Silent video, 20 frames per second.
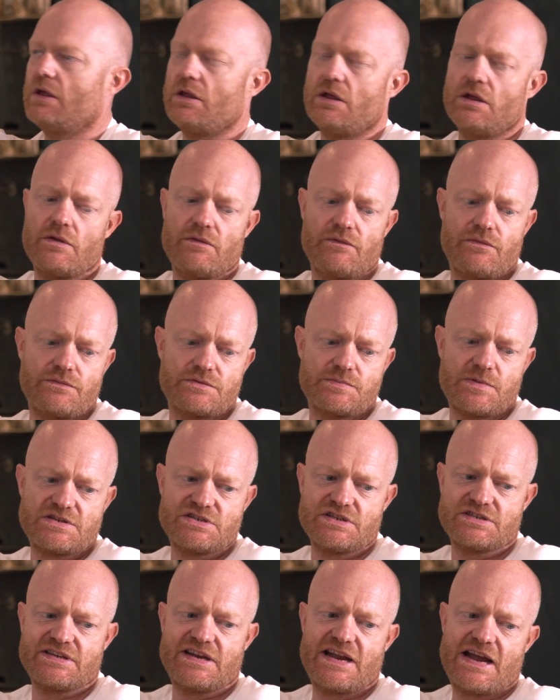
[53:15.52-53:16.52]
yeah.
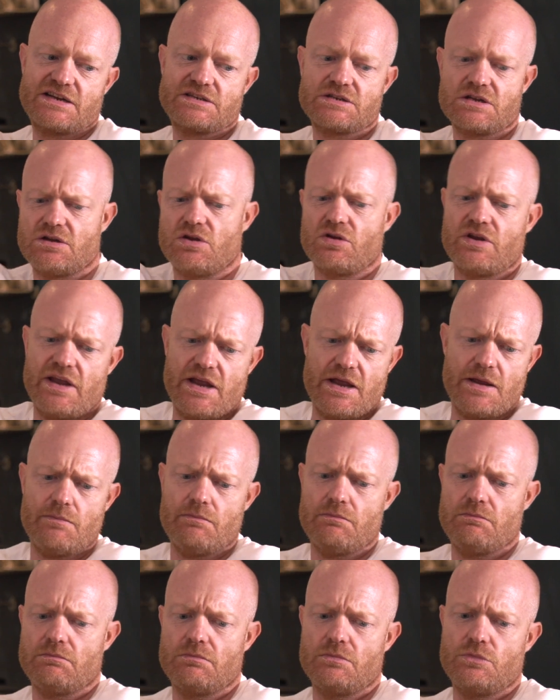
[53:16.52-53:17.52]
especially as an actor, look at
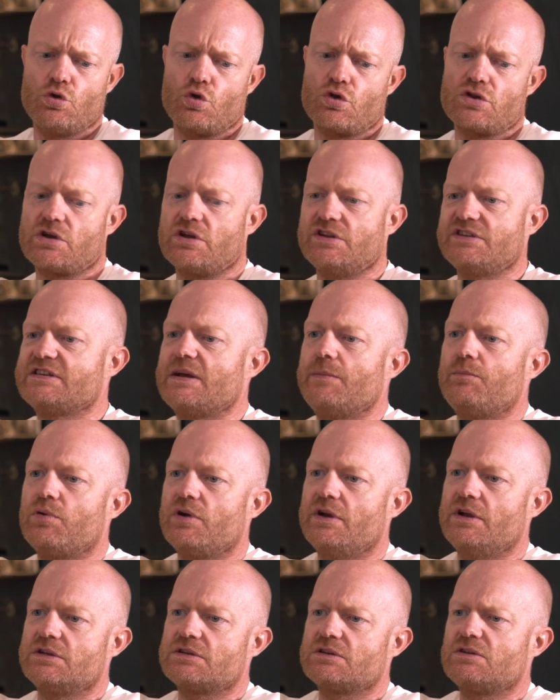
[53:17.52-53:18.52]
him, your
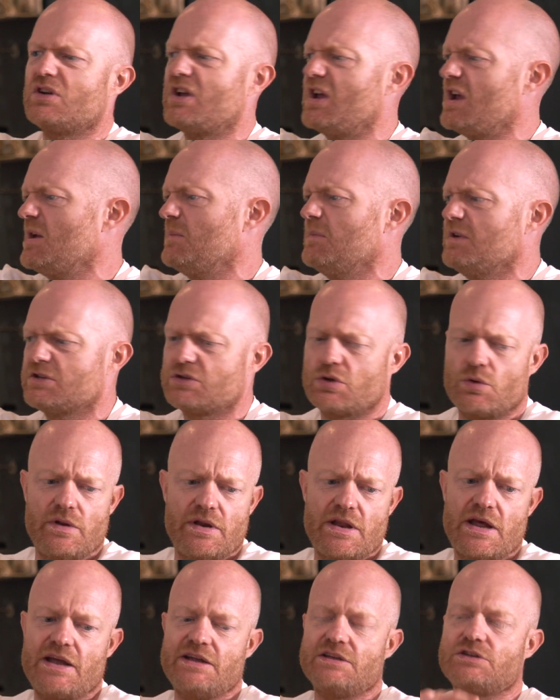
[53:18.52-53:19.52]
contemporaries, look at him, he's
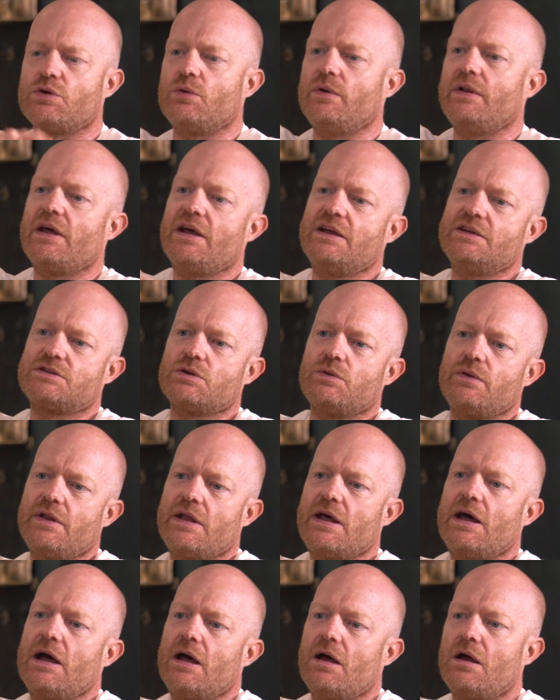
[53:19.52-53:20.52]
doing that, he's doing that, he's
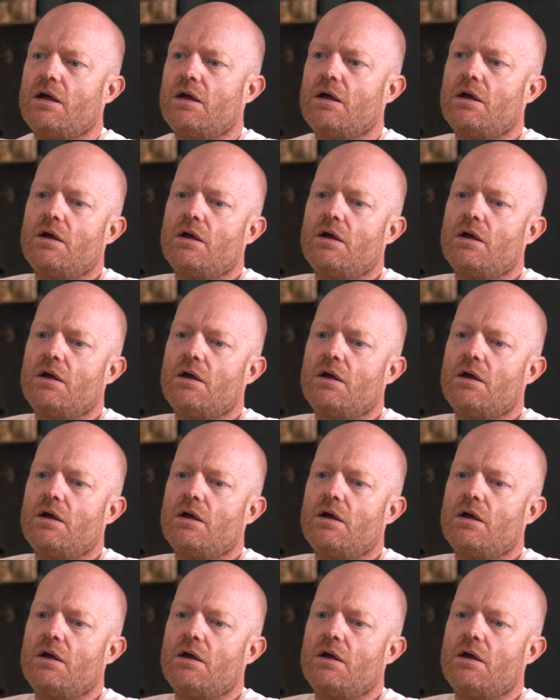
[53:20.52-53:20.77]
doing that.